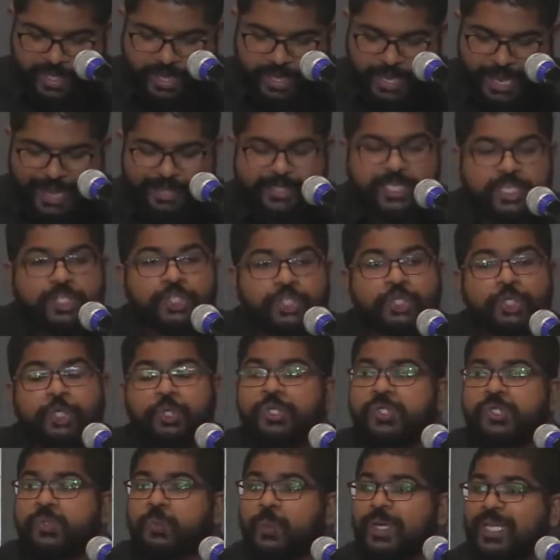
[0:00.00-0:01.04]
And the
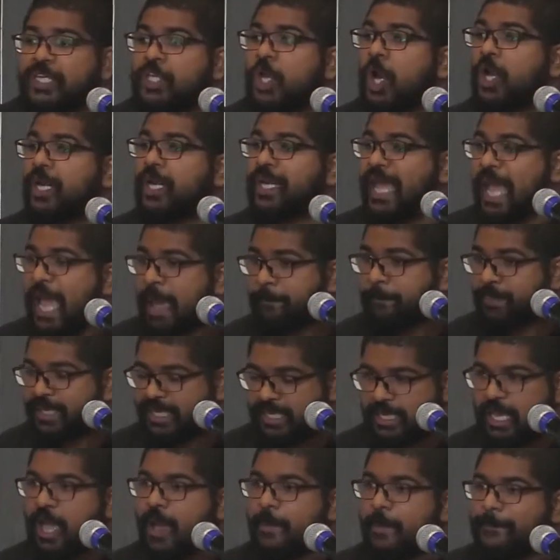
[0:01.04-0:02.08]
Jews were not
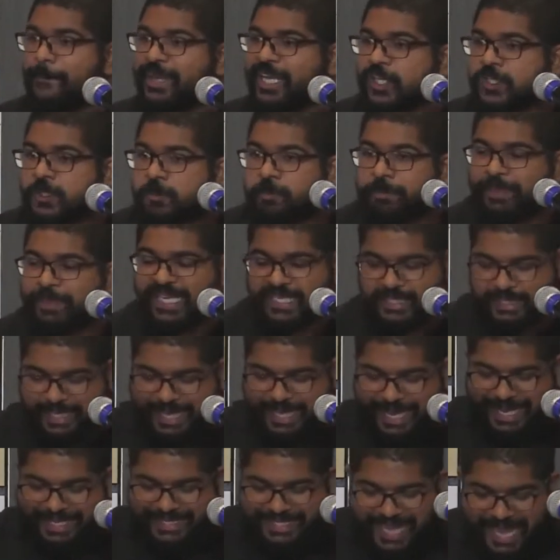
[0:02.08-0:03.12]
happy because Peter
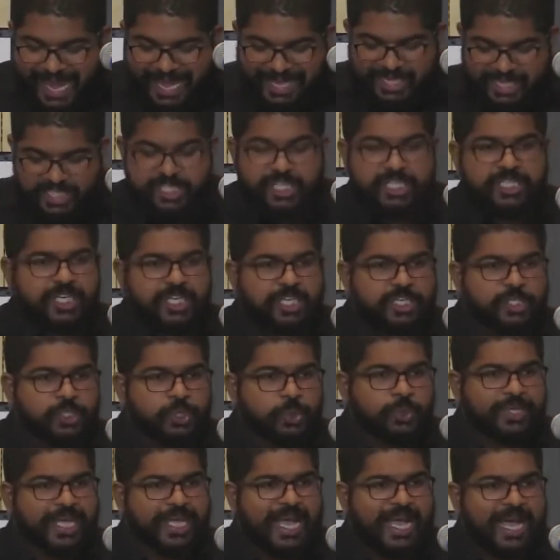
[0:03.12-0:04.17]
has entered
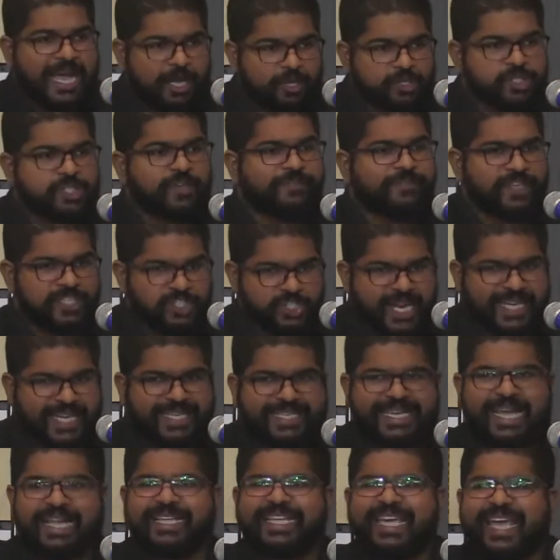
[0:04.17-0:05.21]
into the house of a
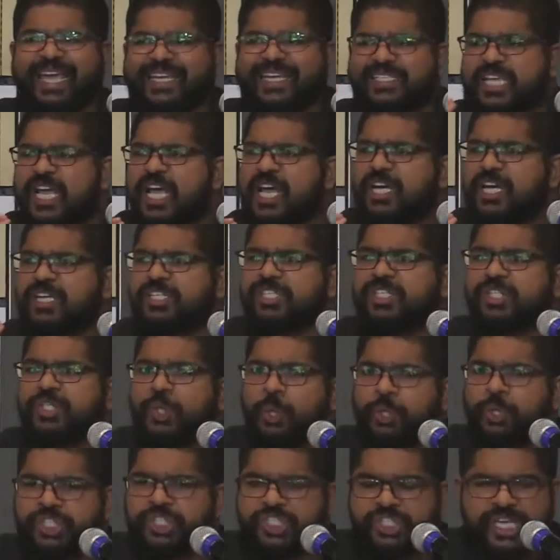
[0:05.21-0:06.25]
Gentile. He has
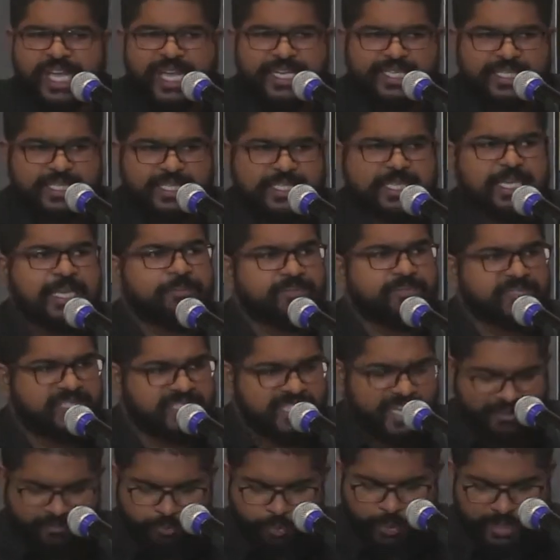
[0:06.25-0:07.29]
associated
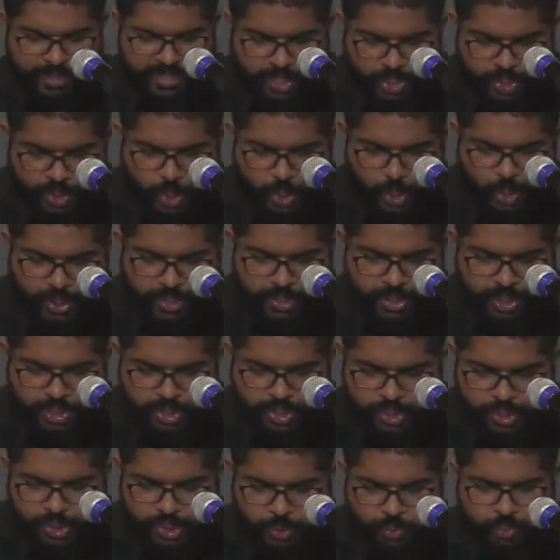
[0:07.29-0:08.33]
himself with a
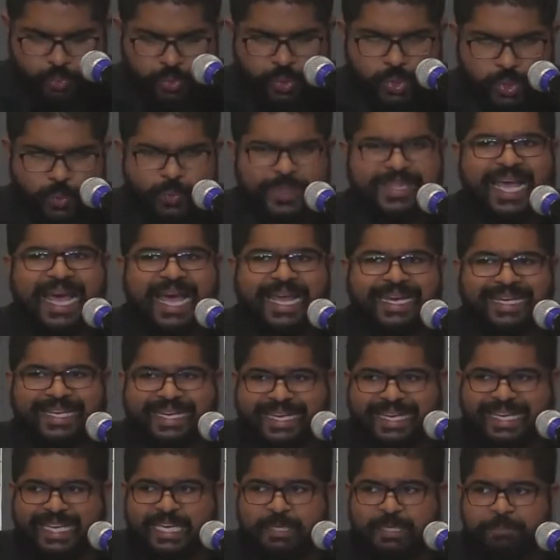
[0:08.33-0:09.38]
non-Jew, with
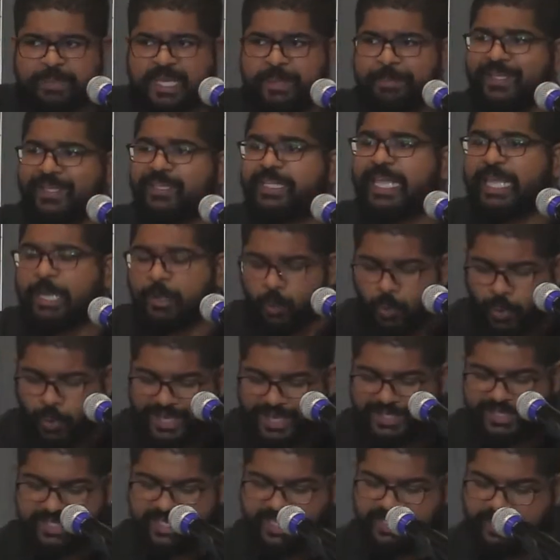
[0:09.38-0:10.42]
unclean people. They
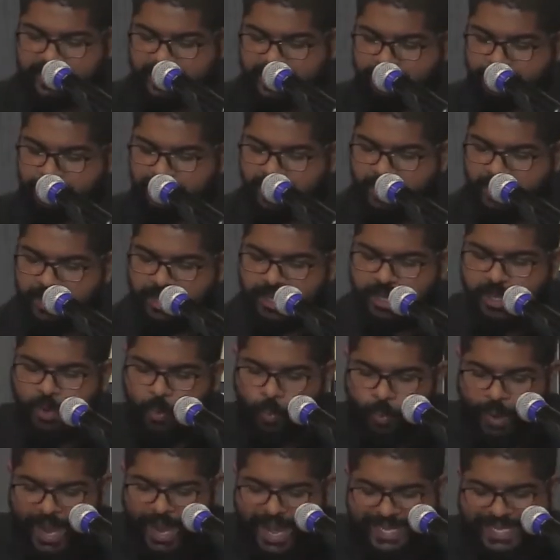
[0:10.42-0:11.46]
questioned him
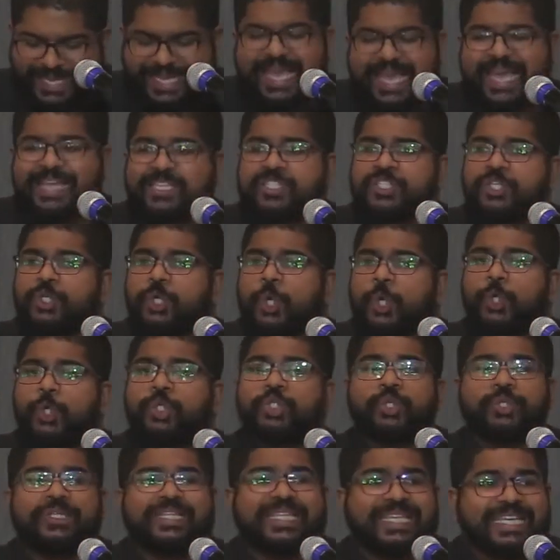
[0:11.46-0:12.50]
why he had to go
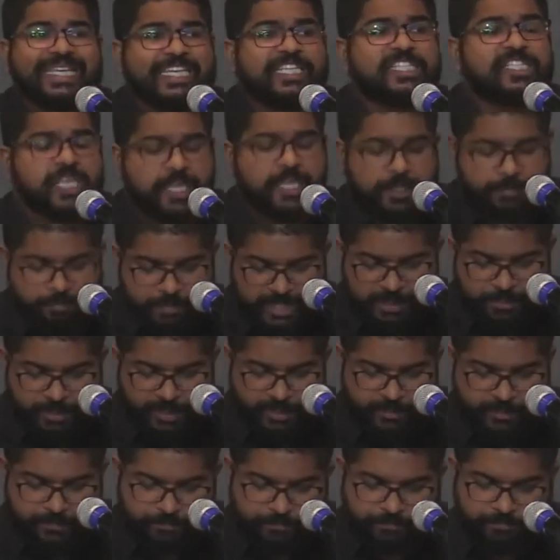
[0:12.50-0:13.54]
to these
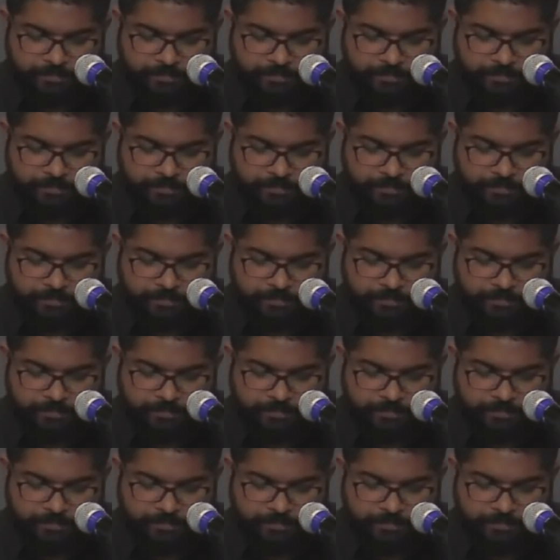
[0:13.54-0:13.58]
people.